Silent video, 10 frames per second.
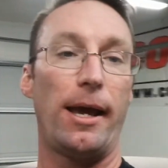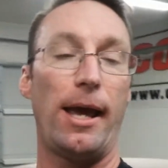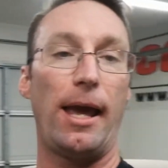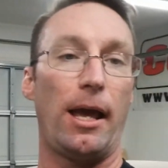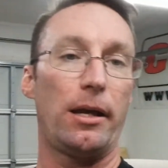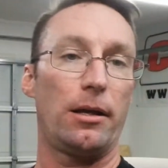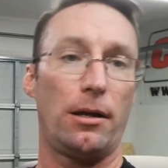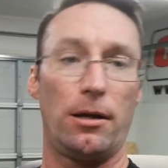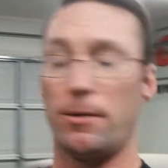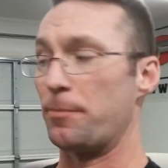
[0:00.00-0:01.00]
And
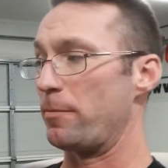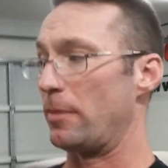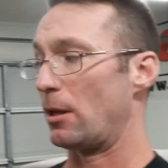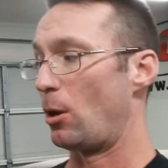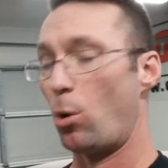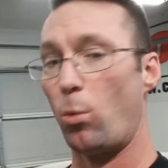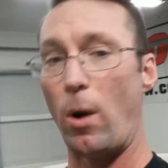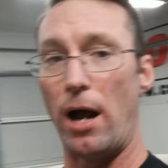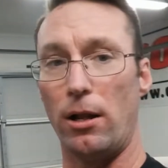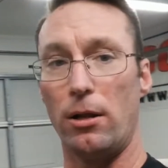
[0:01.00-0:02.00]

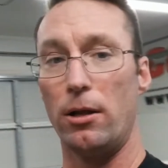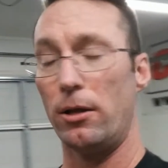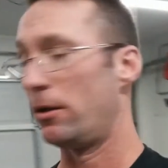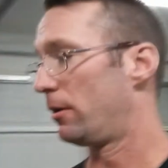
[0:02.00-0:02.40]
while